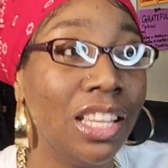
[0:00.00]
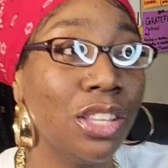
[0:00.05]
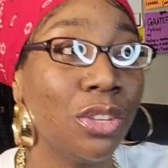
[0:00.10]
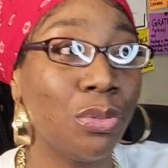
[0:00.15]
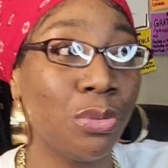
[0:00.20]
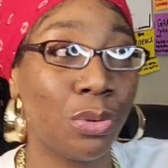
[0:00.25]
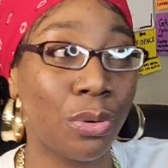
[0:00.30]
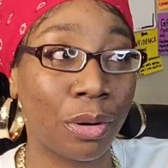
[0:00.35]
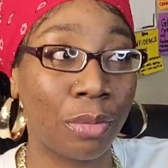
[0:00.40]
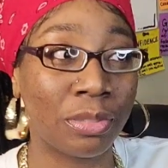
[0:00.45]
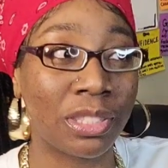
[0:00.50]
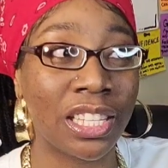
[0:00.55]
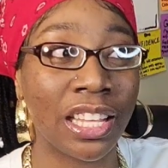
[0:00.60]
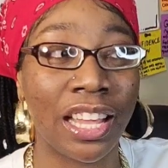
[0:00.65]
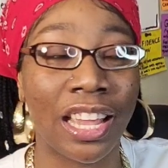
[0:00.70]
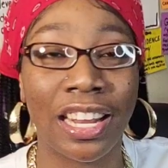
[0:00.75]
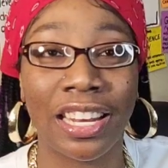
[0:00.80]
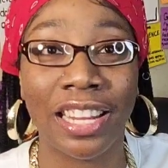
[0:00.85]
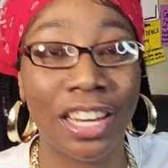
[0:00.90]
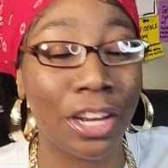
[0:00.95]
You know what I'm
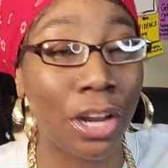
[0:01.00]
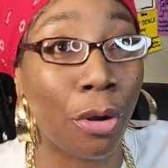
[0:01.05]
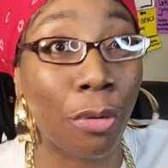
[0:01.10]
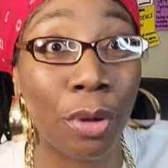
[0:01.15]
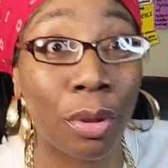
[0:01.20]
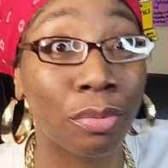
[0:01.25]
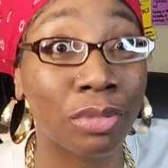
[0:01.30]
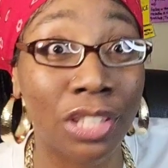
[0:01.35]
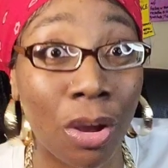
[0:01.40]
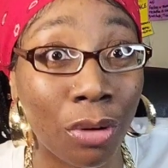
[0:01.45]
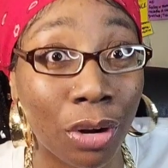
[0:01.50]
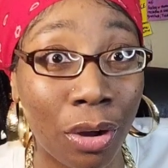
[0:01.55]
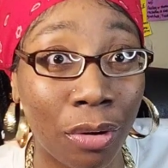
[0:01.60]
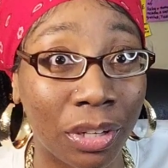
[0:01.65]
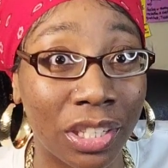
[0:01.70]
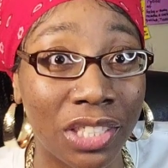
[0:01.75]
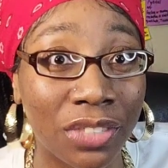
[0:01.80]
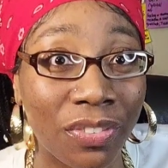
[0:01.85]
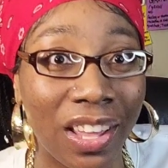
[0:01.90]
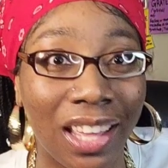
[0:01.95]
saying? Didn't know it was gonna go
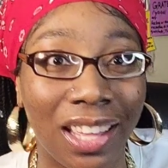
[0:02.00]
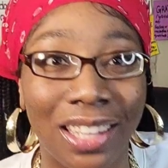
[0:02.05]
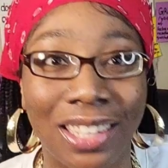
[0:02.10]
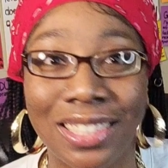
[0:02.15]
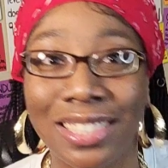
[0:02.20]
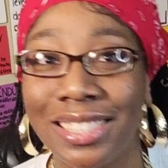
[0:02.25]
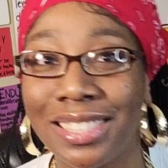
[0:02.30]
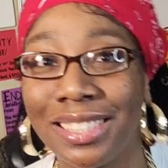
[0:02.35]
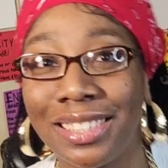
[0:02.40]
this fast.